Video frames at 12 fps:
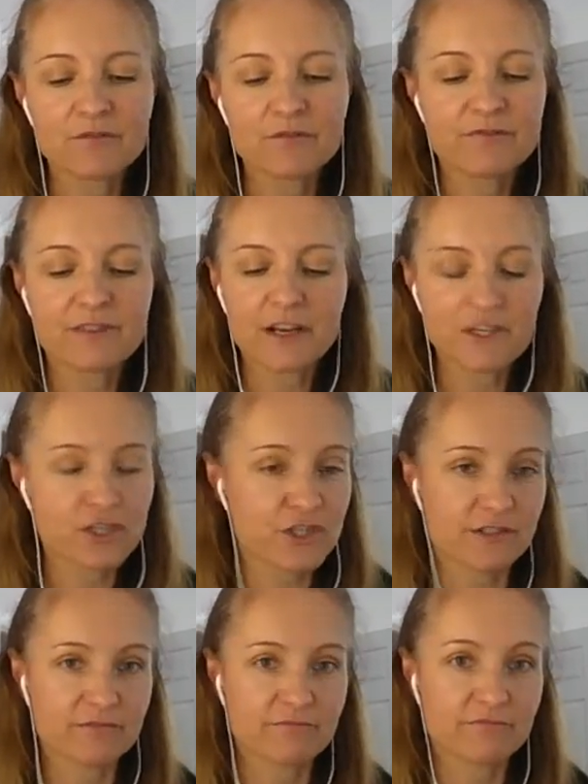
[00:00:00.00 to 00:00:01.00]

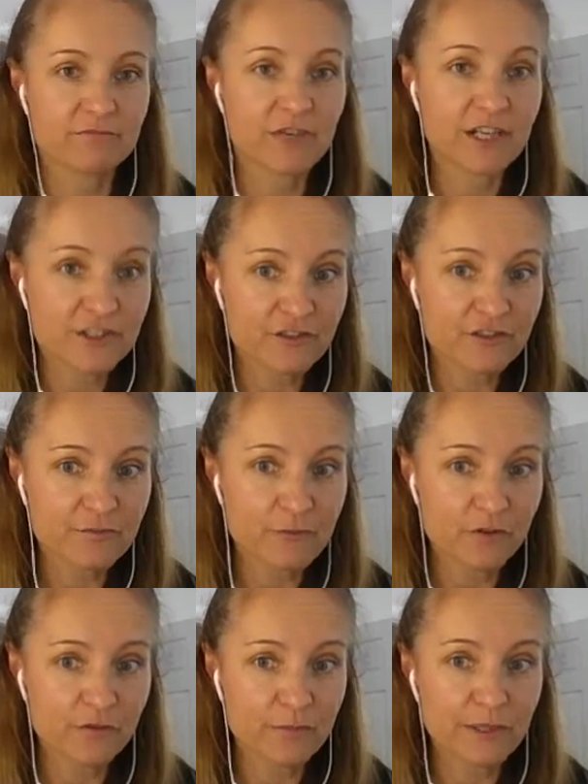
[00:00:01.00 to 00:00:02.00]
function, range of
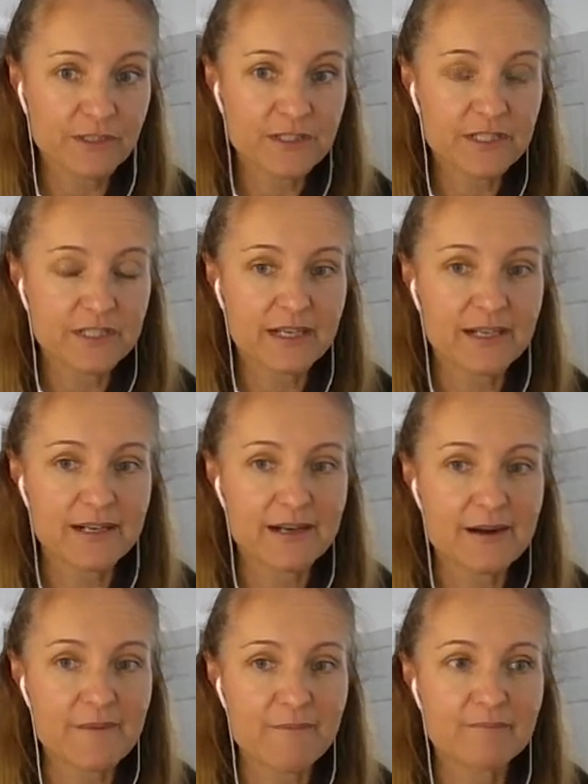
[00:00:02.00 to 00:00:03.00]
movement,
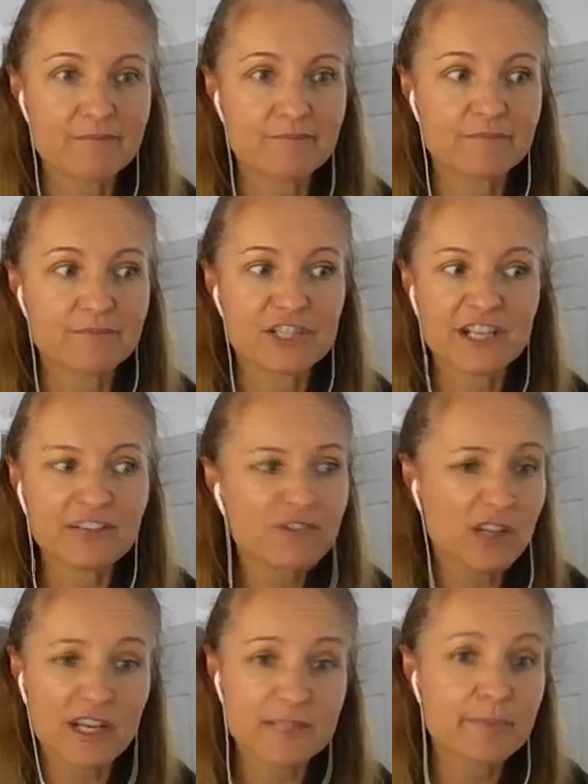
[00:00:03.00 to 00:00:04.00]

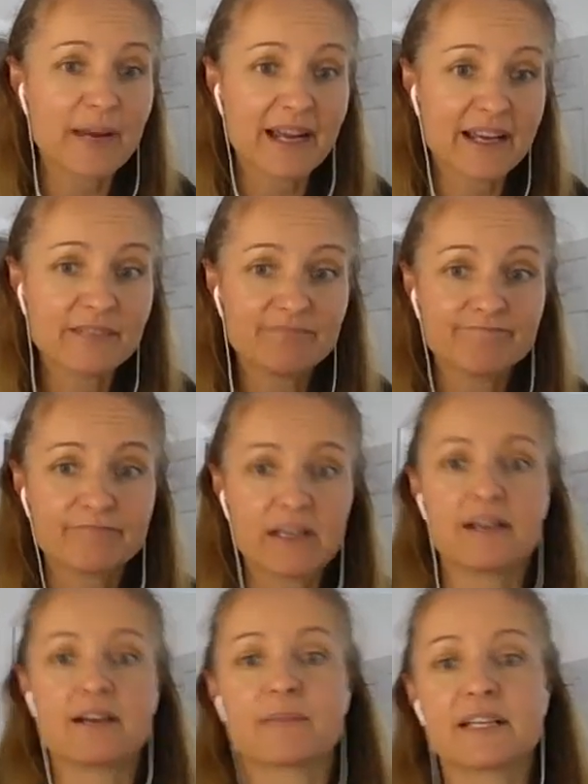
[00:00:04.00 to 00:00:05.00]
generalized pain,
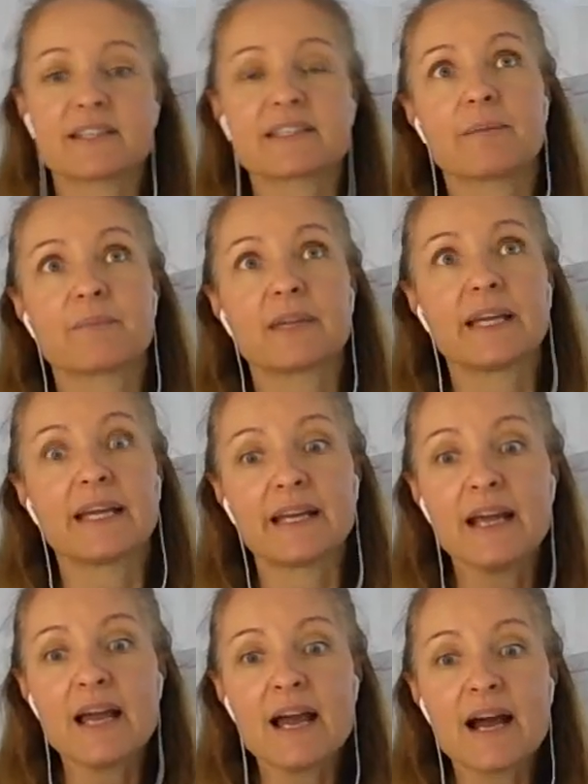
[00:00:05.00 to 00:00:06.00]
that's up there.
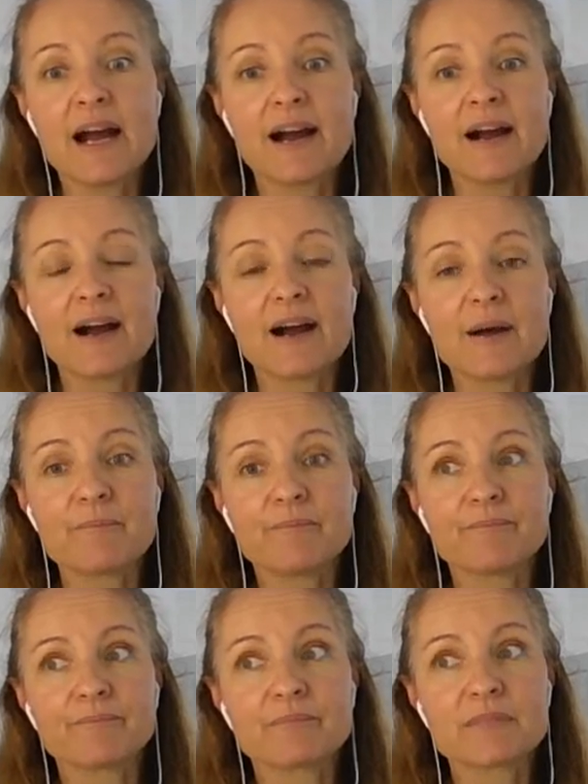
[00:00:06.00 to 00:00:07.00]

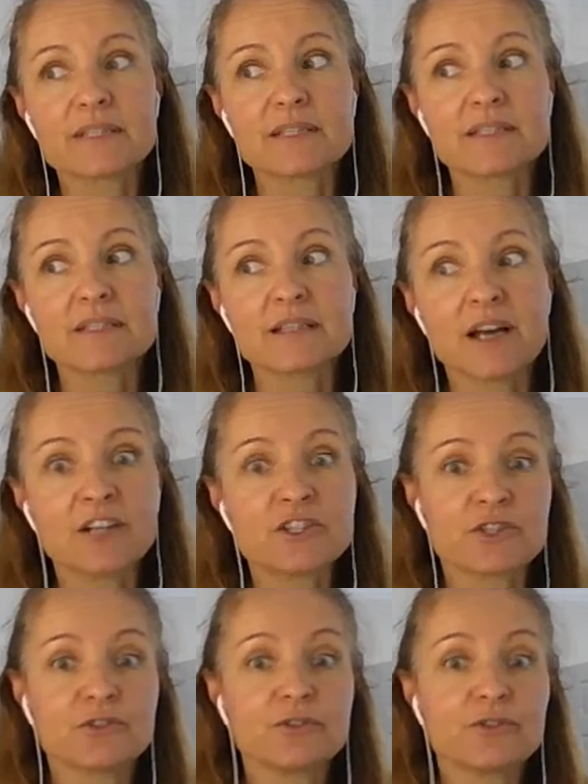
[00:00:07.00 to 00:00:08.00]
I
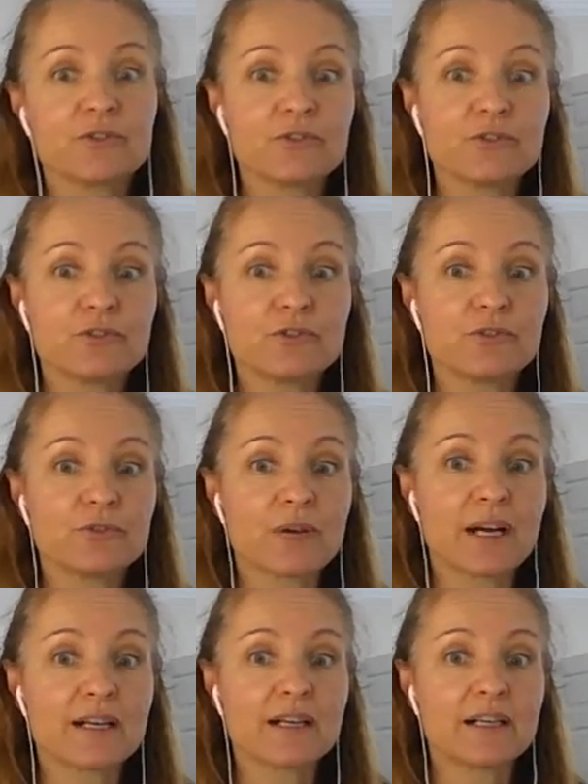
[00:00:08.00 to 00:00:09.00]
do
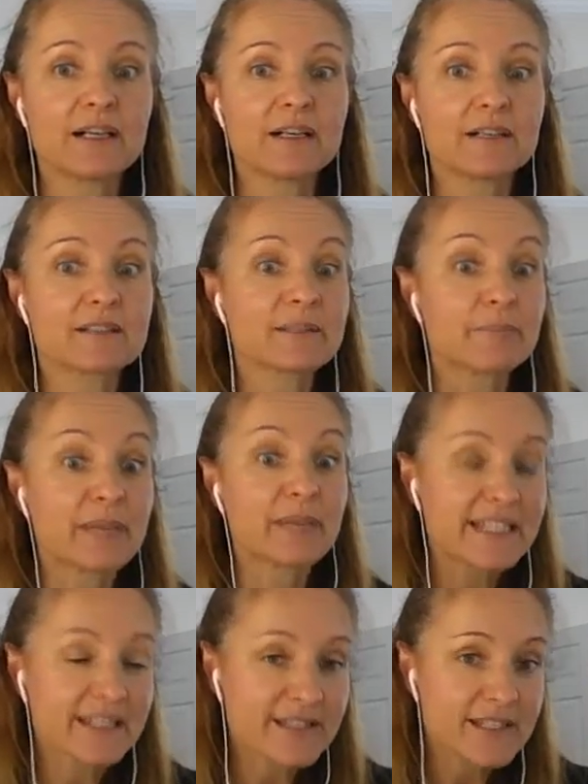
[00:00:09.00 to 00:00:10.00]
some
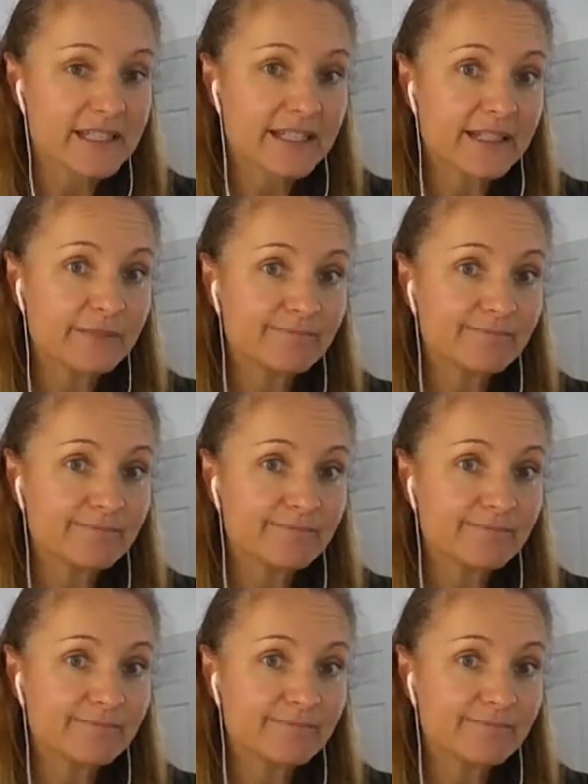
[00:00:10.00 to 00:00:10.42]
PTSD